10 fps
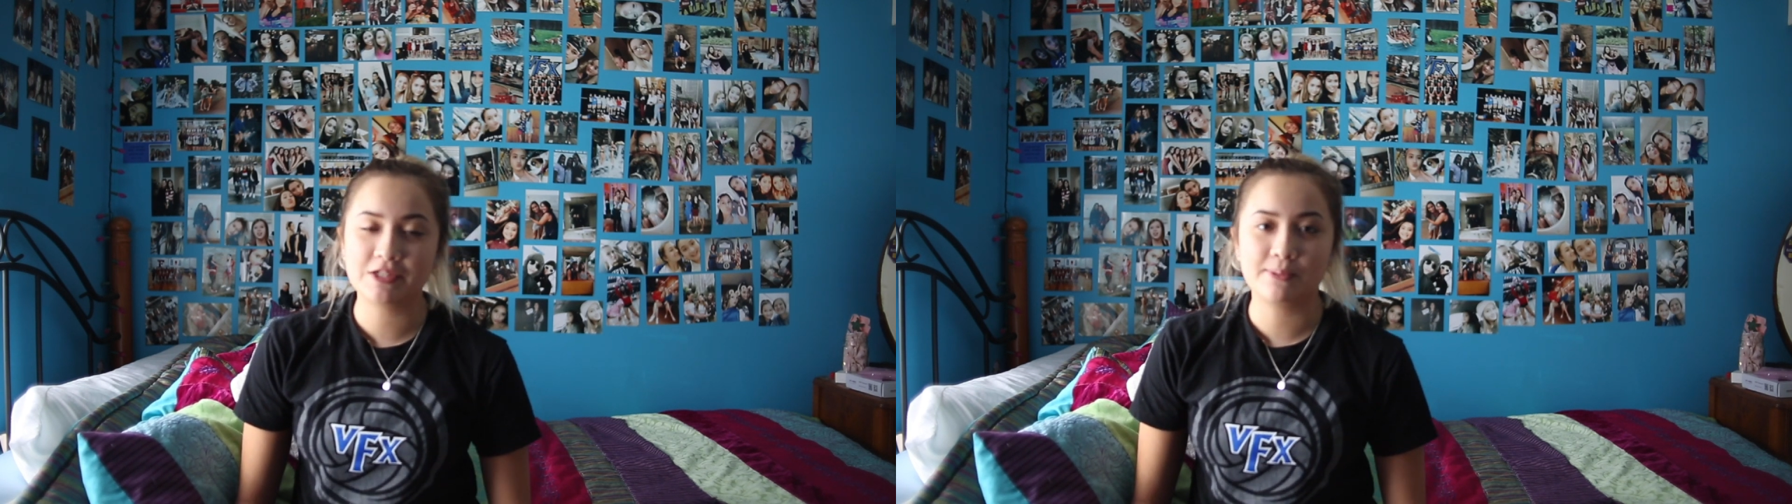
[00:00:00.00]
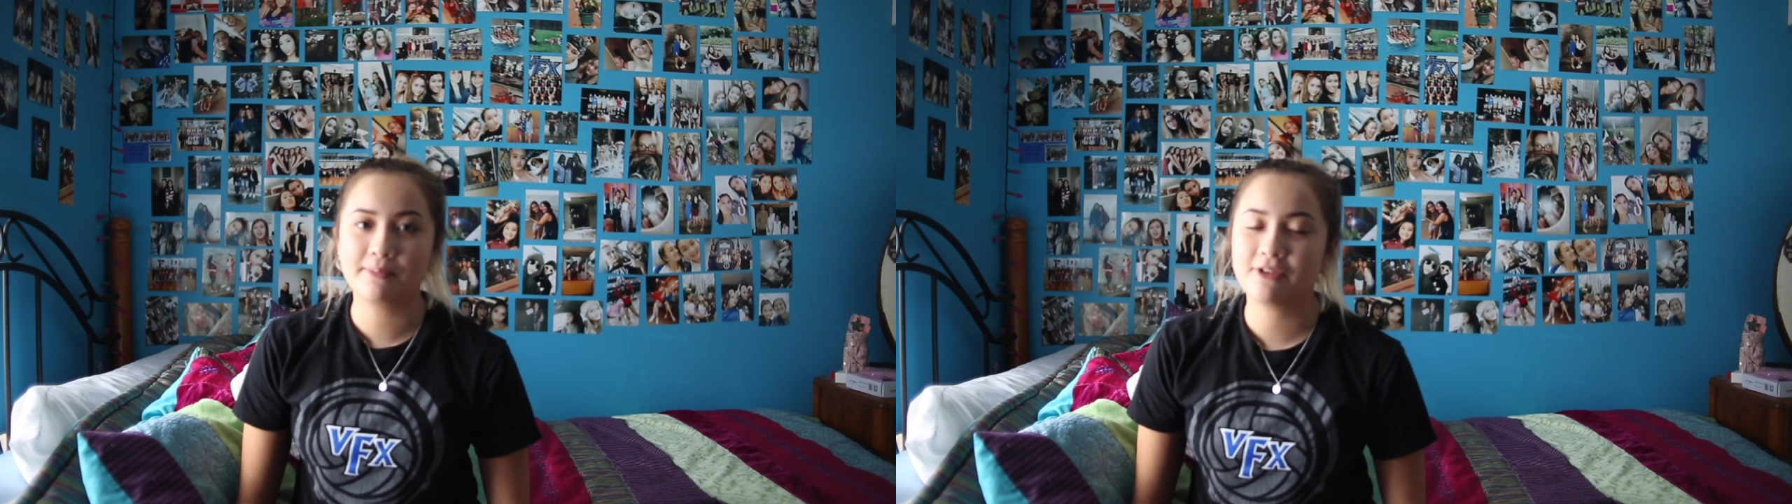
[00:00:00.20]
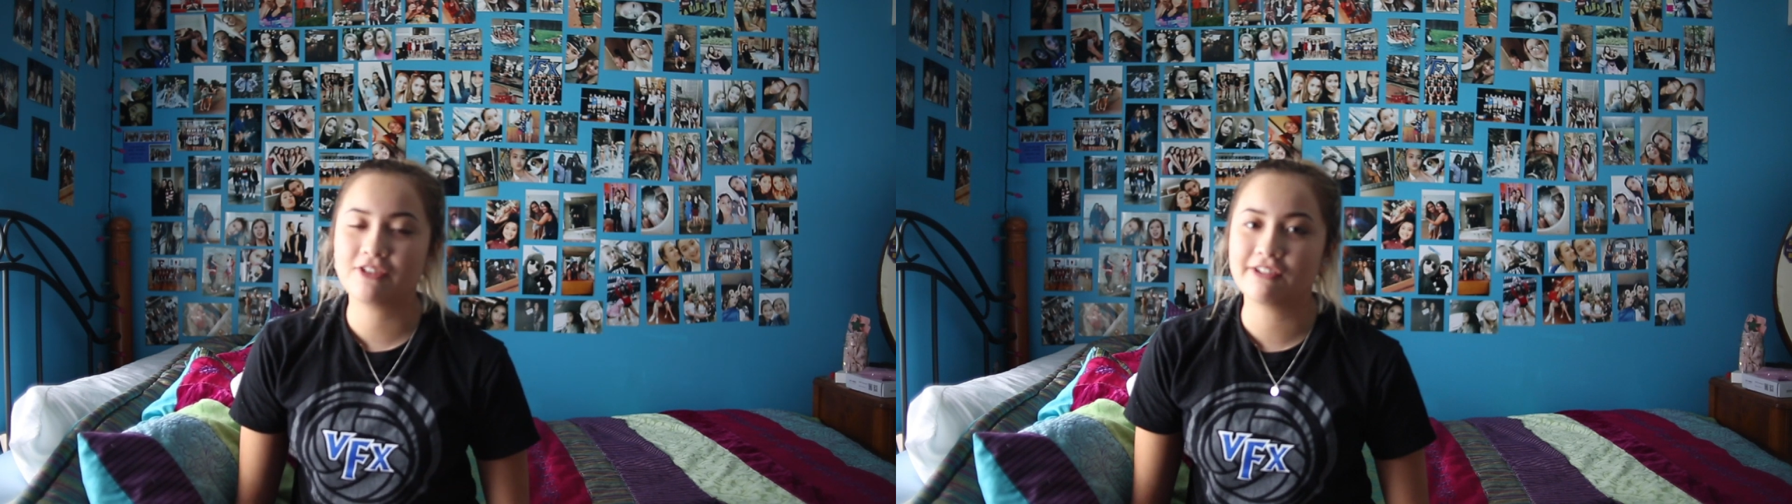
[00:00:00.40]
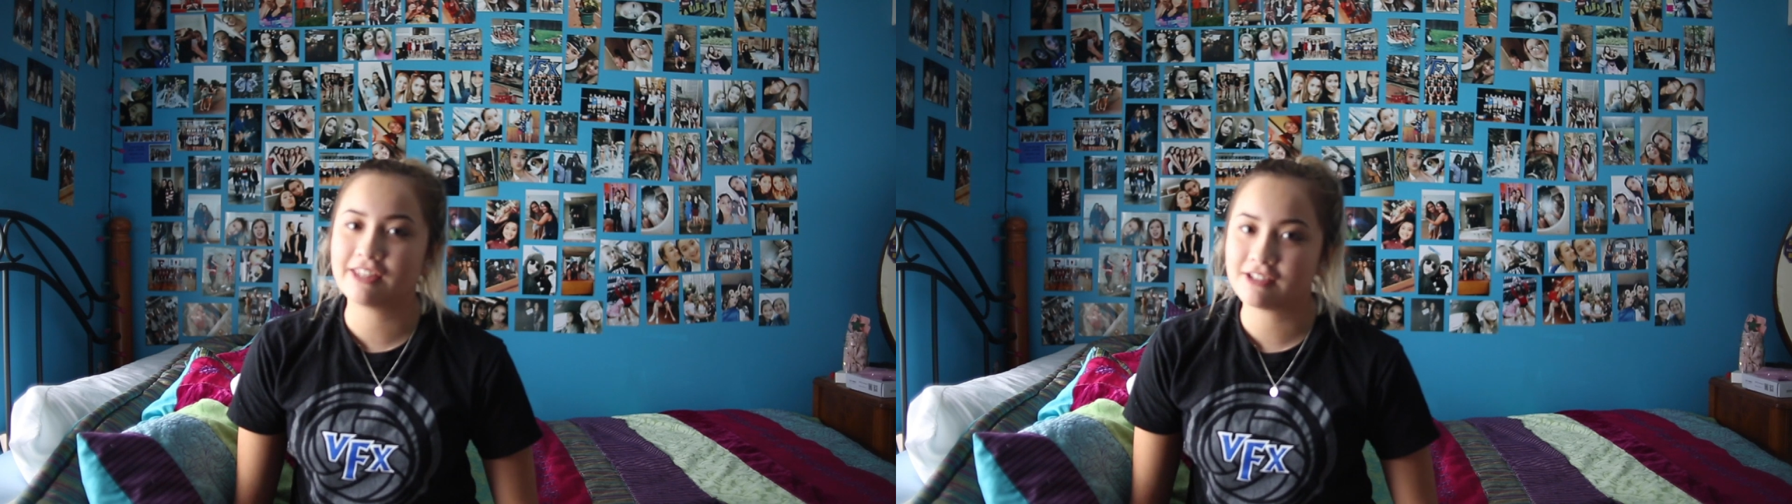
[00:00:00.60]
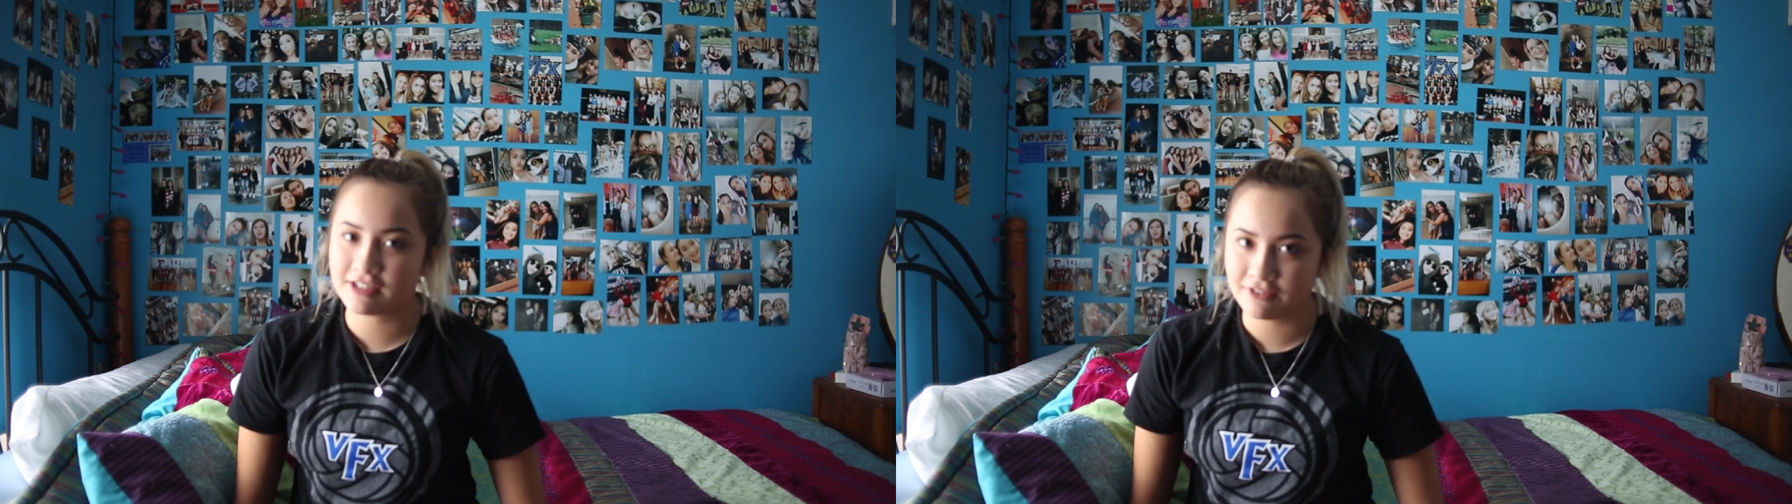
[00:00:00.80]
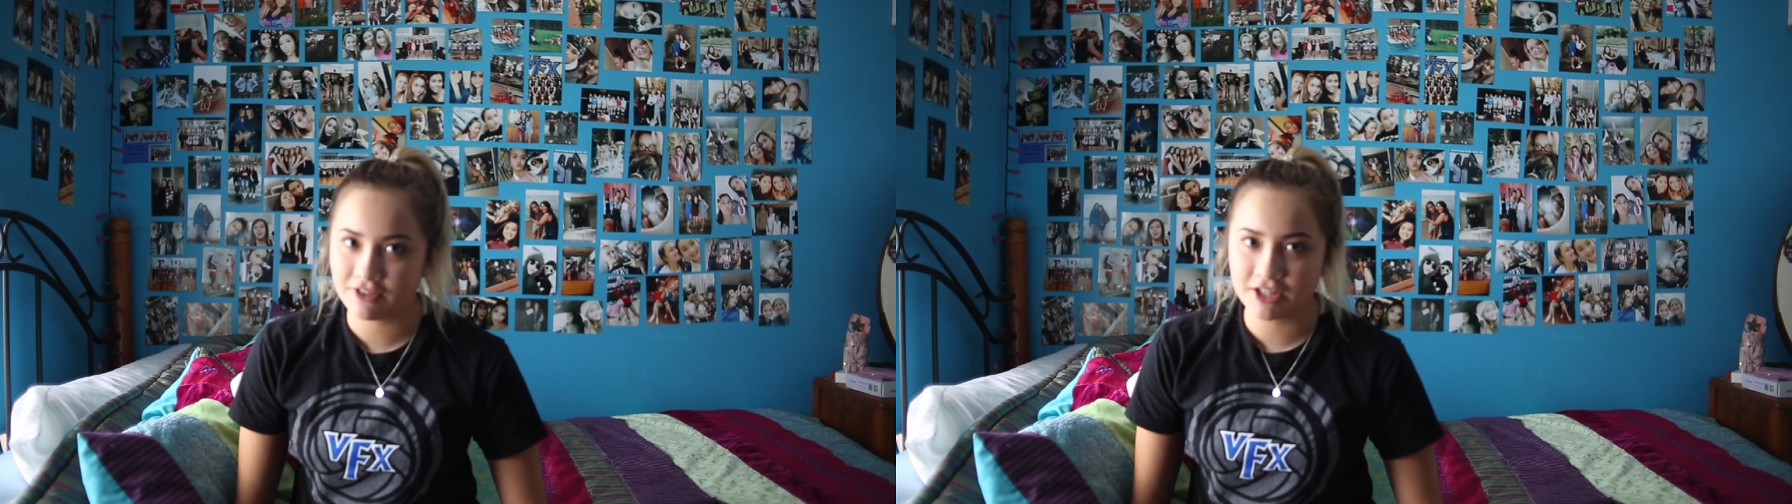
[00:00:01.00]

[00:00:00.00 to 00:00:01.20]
is one of my favorite things ever.